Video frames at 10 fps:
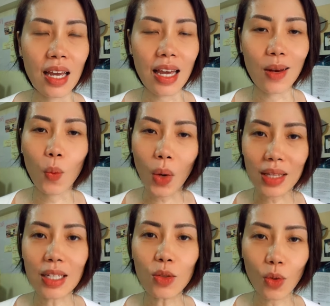And
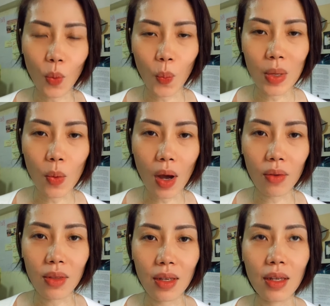wanting to be
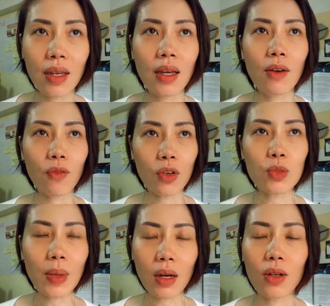wealthy falls
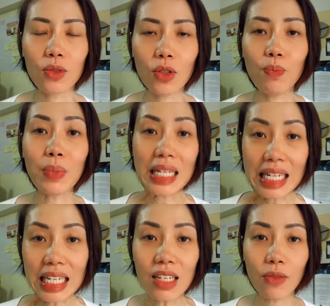back on, do you
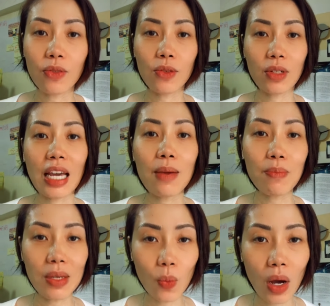believe you can
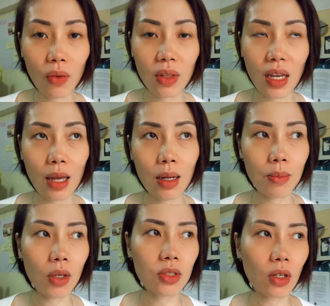be wealthy? And I'm
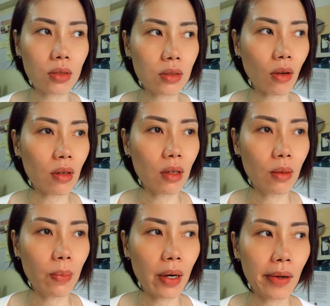not just talking
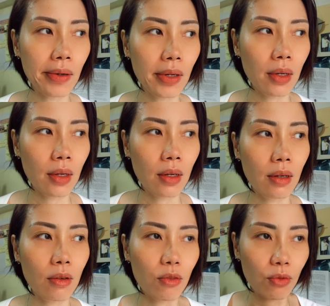about
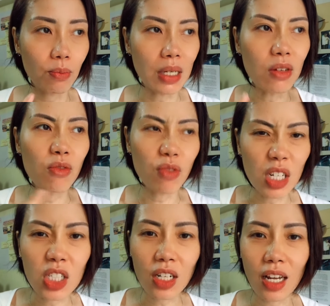being
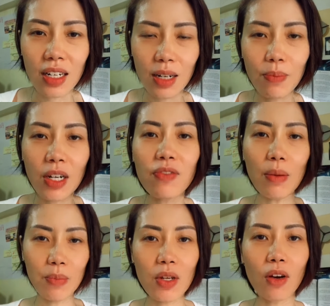rich, like above
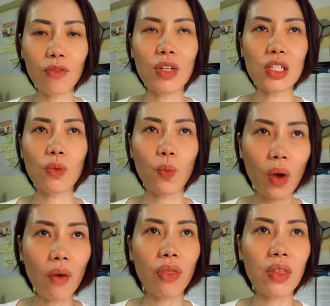and beyond rich,
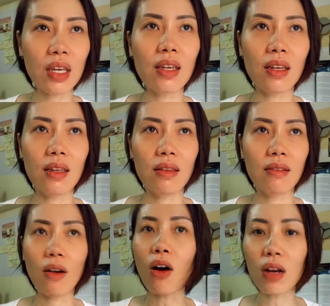wealthy
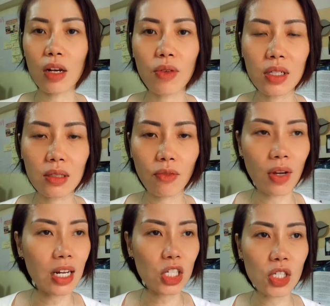in all areas,
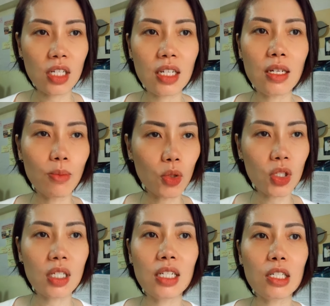financially,
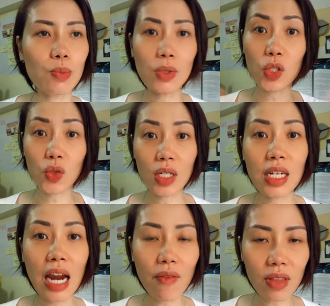emotionally,
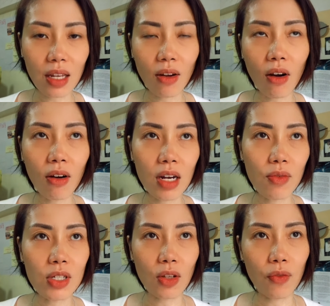spiritually, everything, all
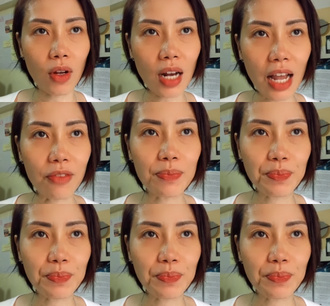areas of your life.